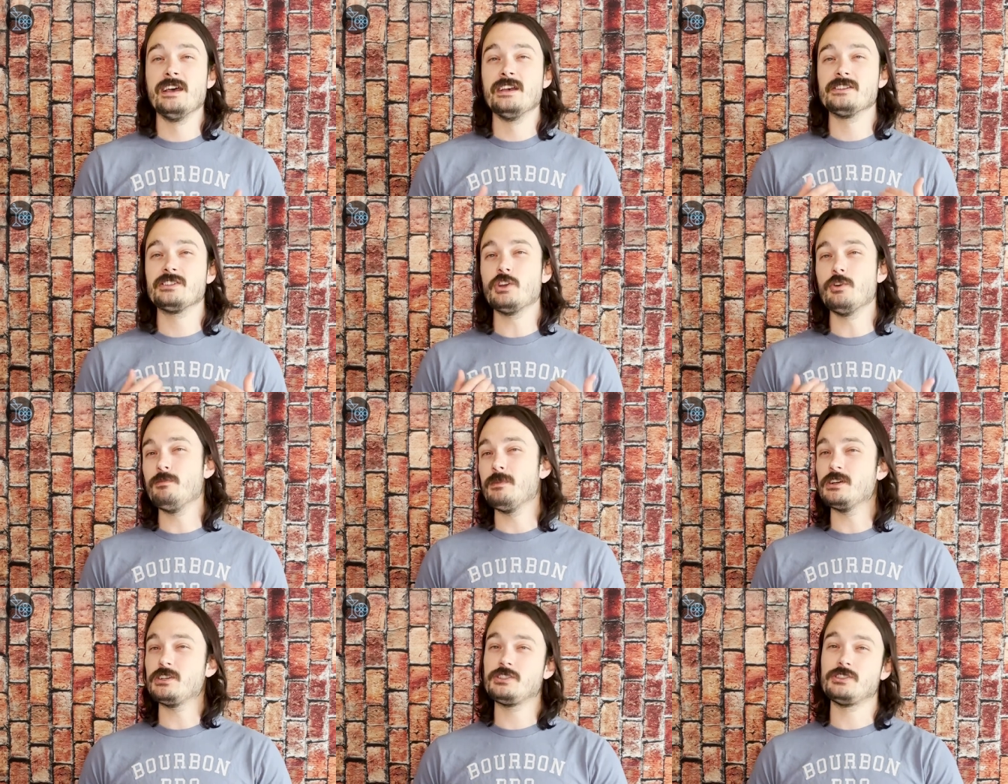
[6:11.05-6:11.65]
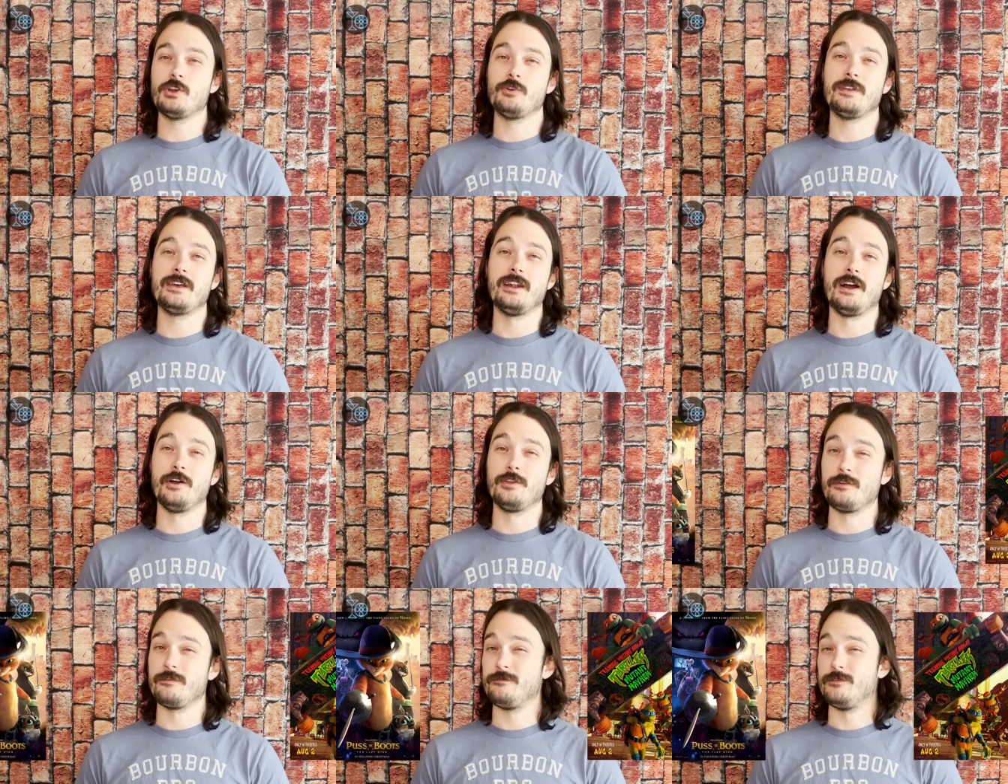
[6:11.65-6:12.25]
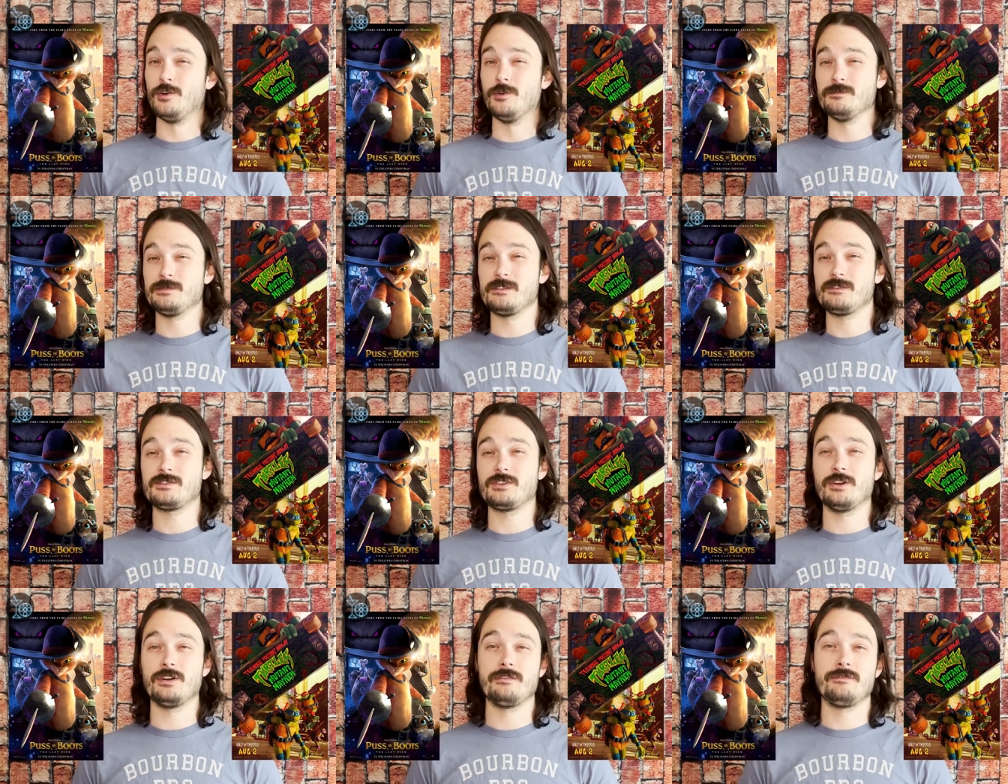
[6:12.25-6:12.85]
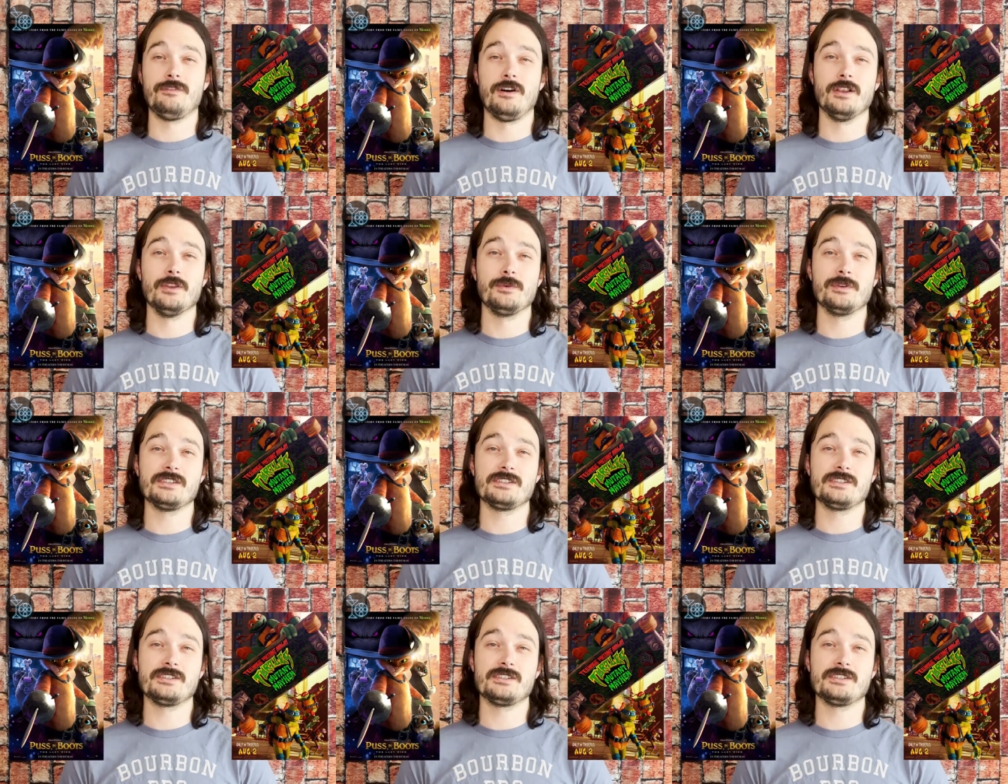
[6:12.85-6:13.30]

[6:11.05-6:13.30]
so much so that other films have started following